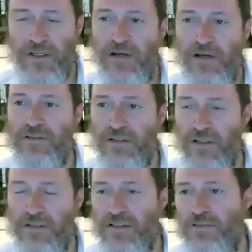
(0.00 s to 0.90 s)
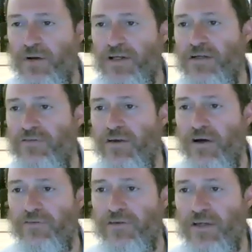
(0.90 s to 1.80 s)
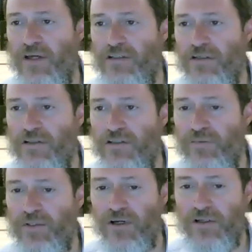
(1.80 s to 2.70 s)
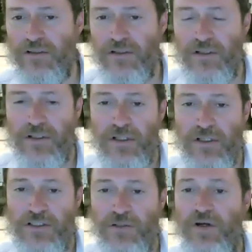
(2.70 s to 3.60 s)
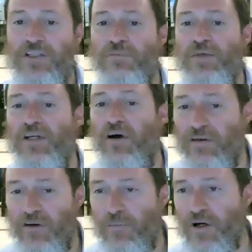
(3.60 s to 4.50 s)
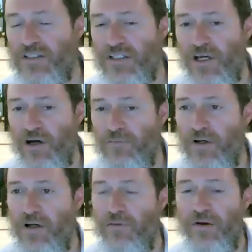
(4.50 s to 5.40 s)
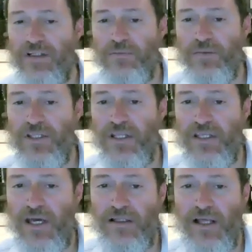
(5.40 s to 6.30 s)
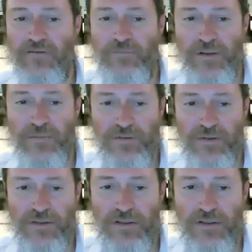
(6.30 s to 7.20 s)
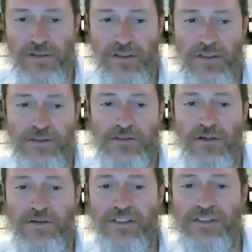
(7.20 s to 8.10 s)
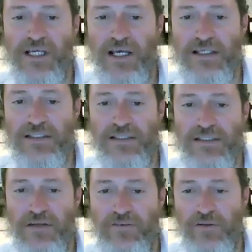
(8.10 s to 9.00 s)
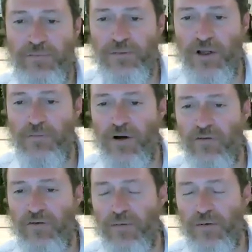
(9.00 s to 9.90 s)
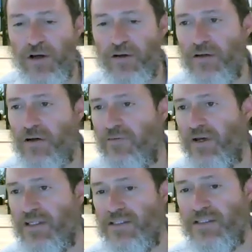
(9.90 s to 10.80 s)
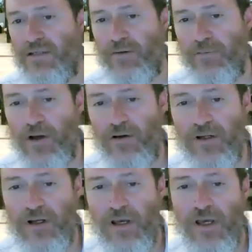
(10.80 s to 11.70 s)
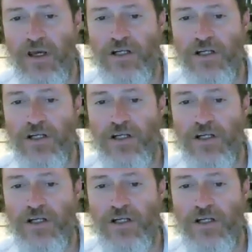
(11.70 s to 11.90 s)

The ghetto is an expression of Yeshiv Badad. So what does it mean, Ha'ira Basiyam? What does it mean that he had a lot of people? So he says, the city full of people. Amar Rav Yochanan, Rav again says his name Rabbi Yochanan.